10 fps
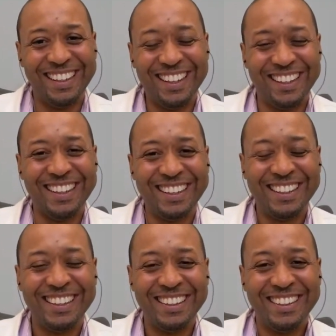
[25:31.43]

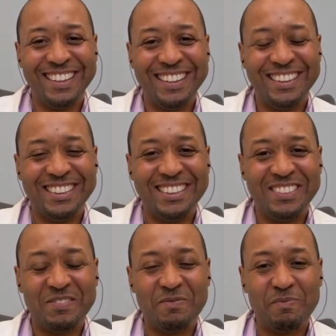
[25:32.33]

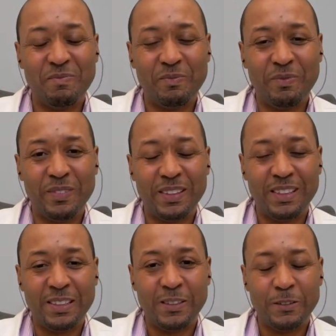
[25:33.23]

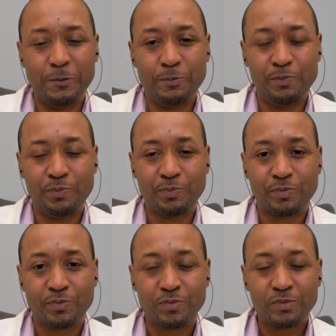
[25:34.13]

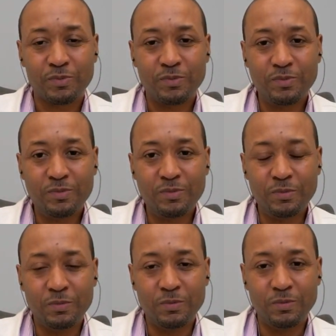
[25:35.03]
No words are spoken by the person on screen.